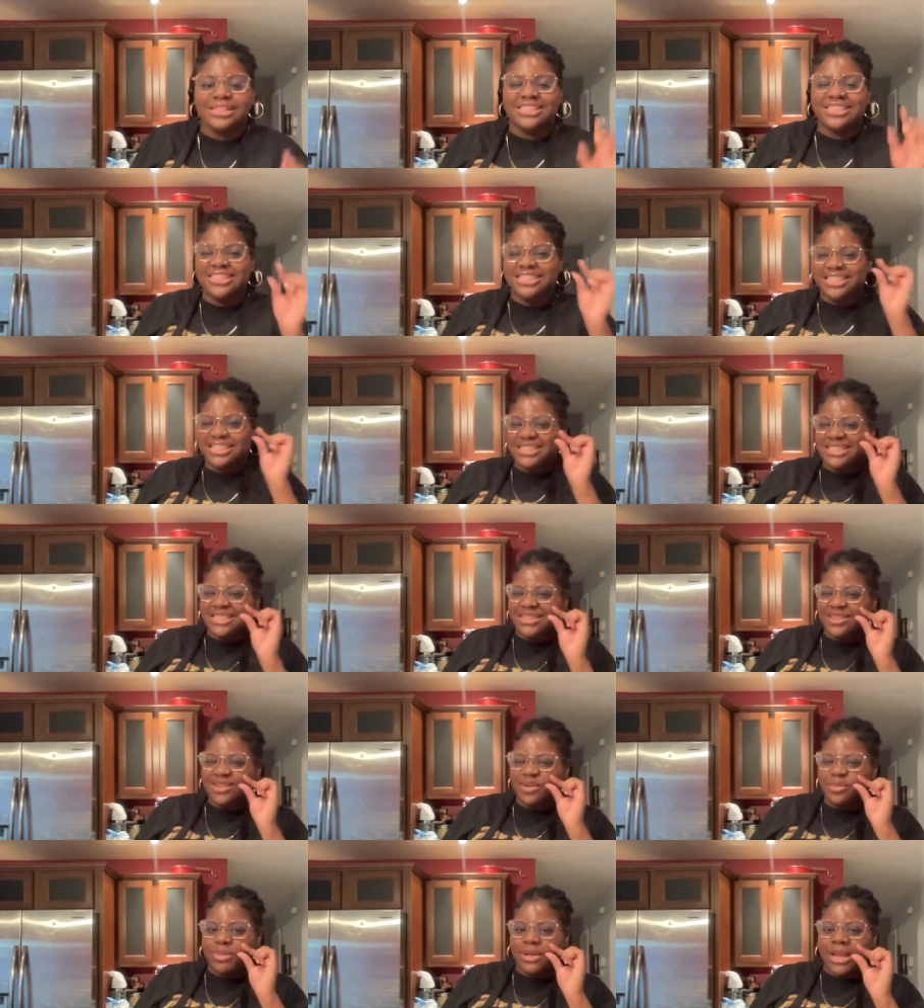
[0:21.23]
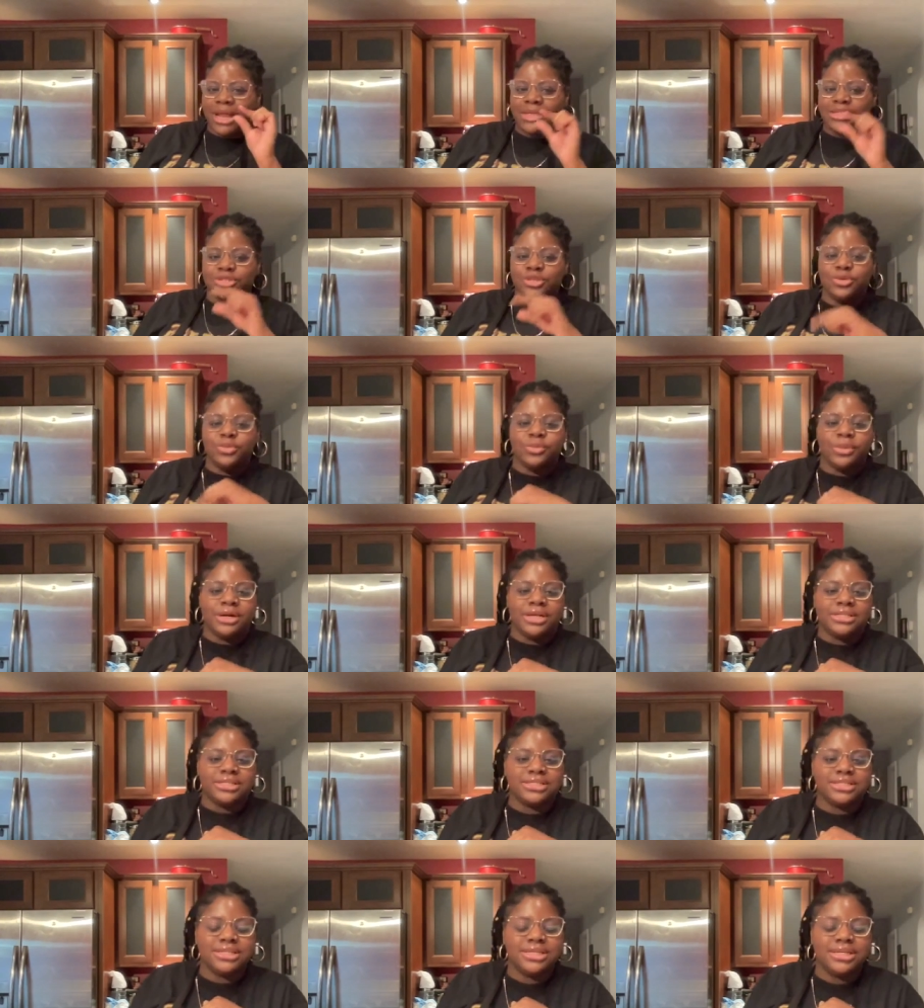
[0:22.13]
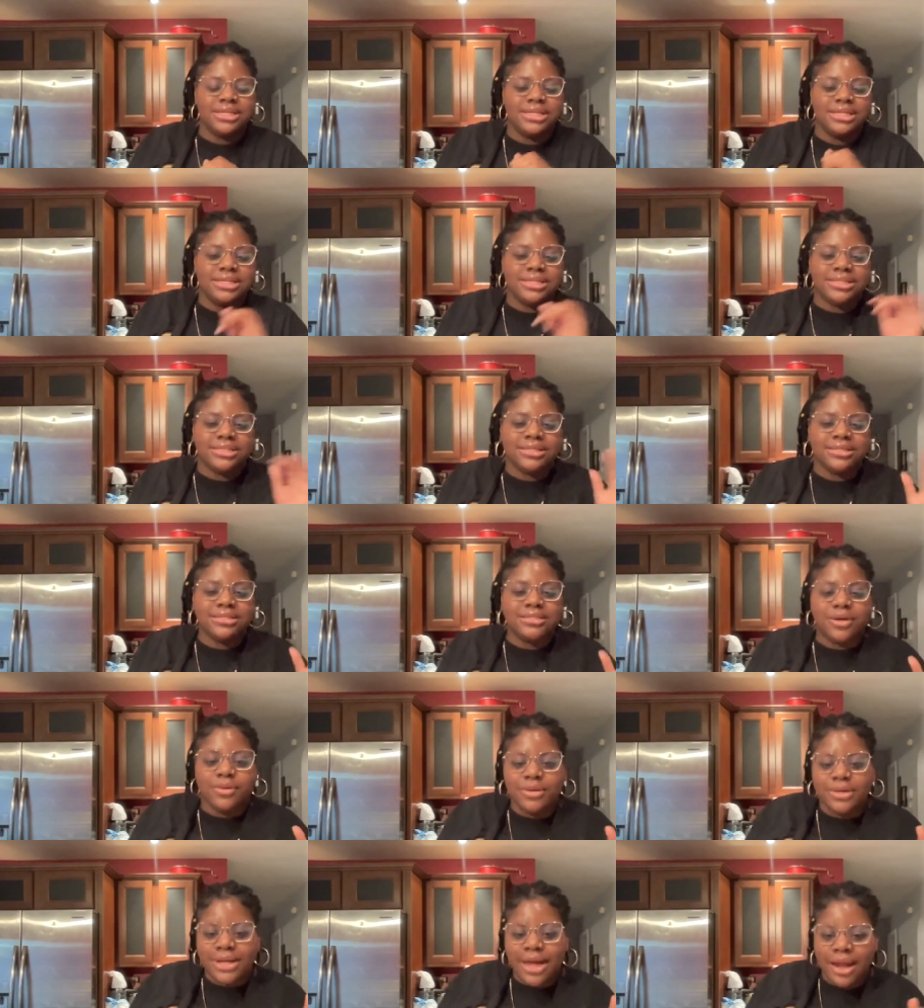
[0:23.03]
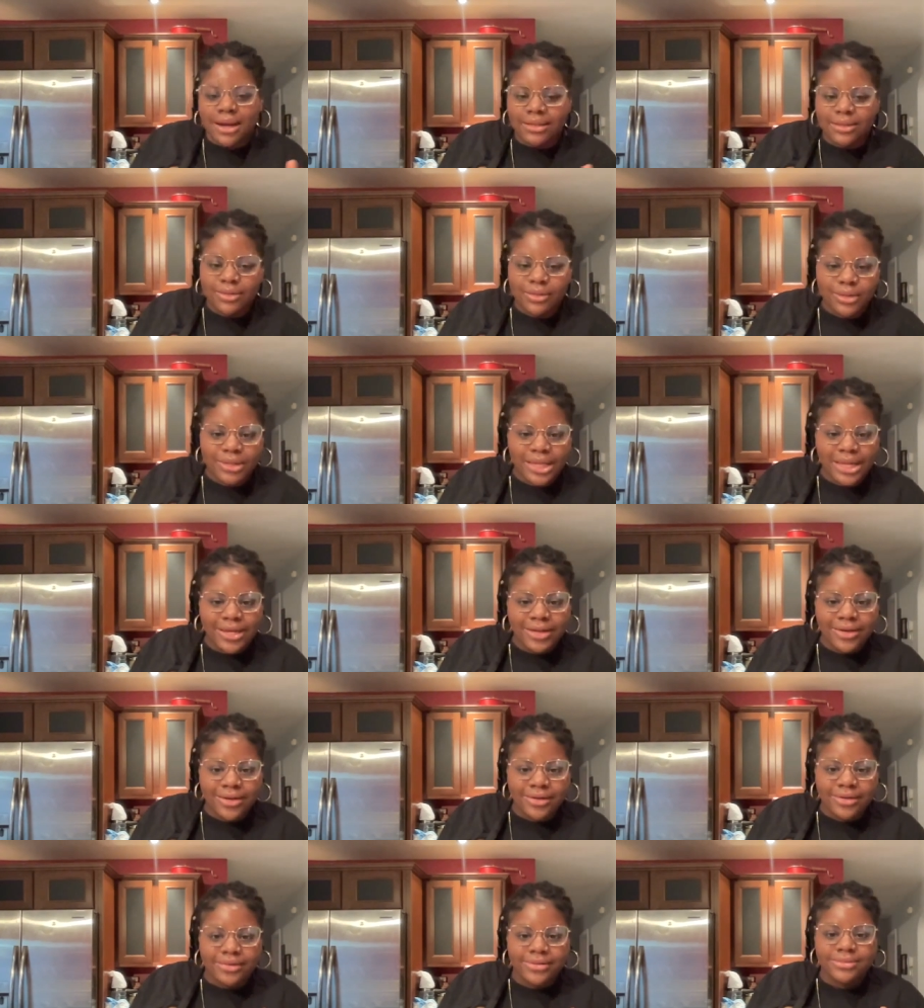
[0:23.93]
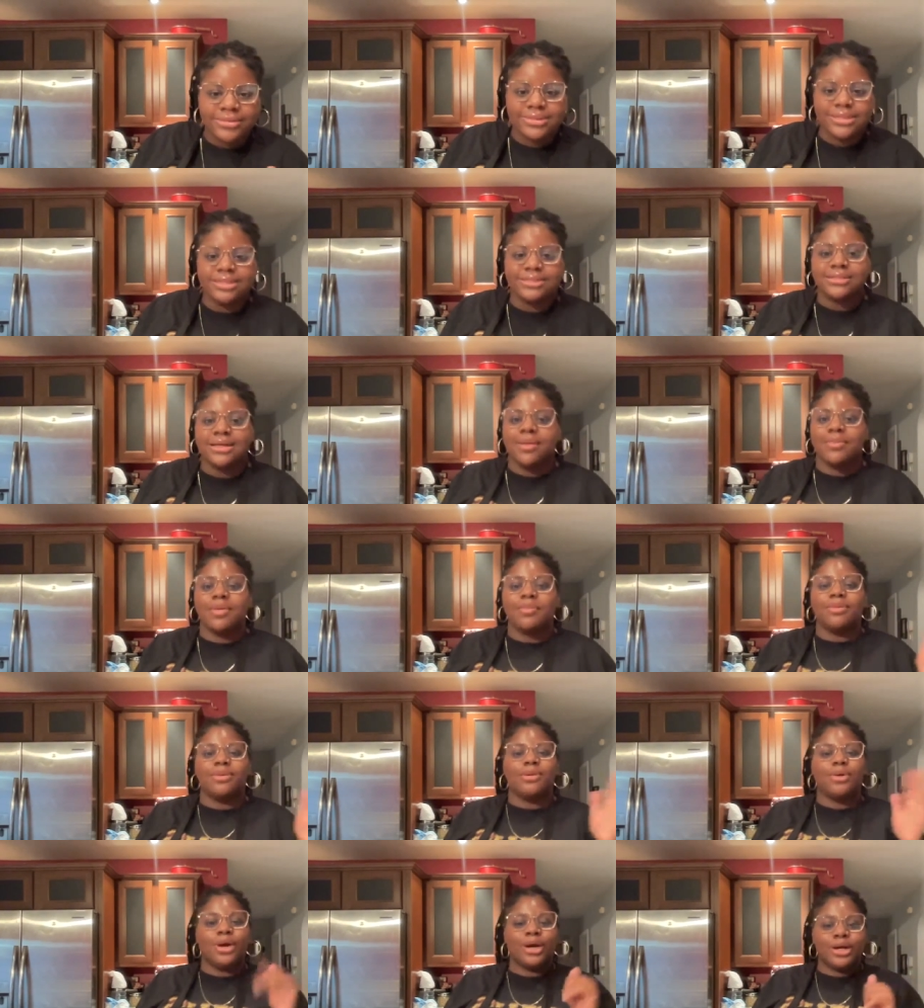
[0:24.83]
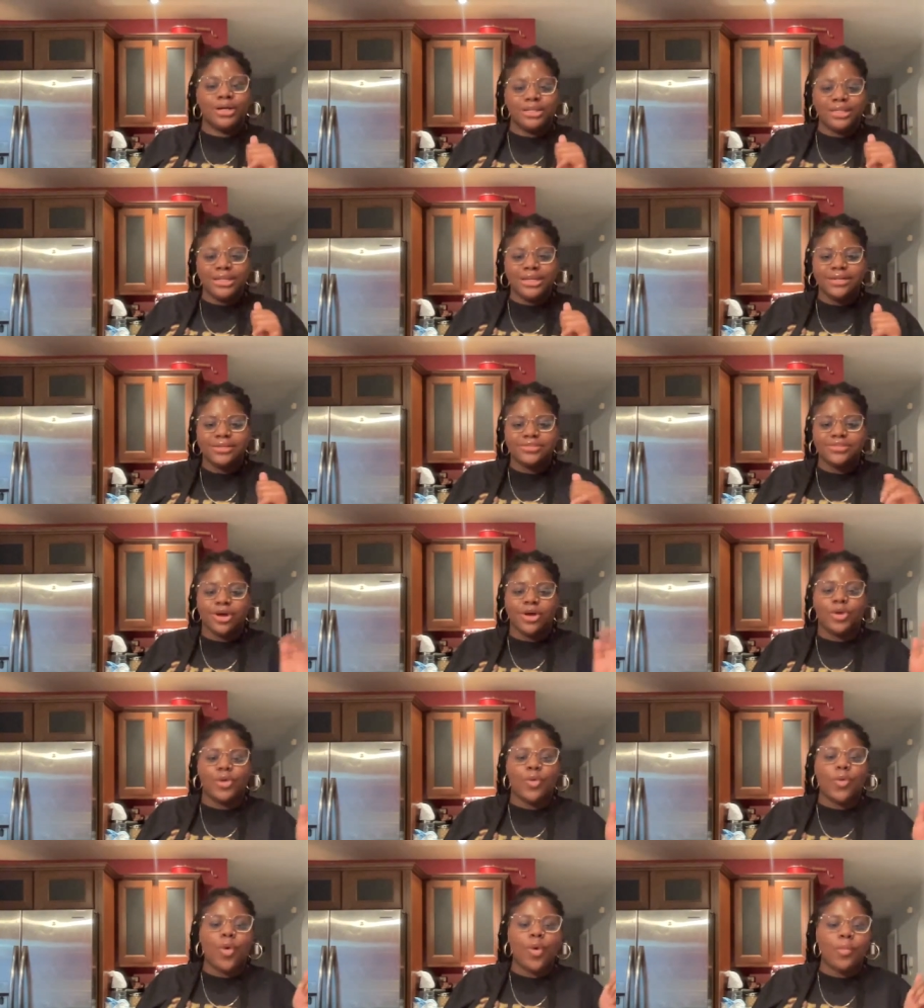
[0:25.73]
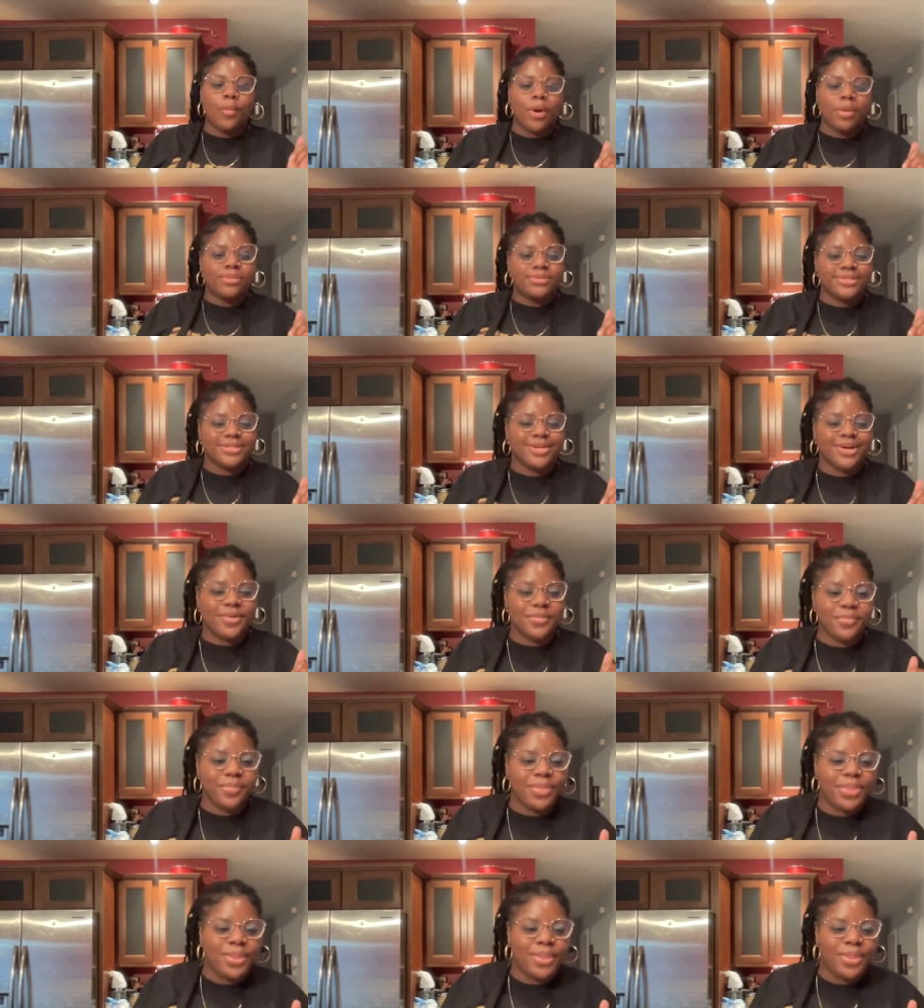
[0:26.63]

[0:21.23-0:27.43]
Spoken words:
Just a little bit, not too much. Sun's going down a little later. Sun's coming up a little earlier, starting to warm up some.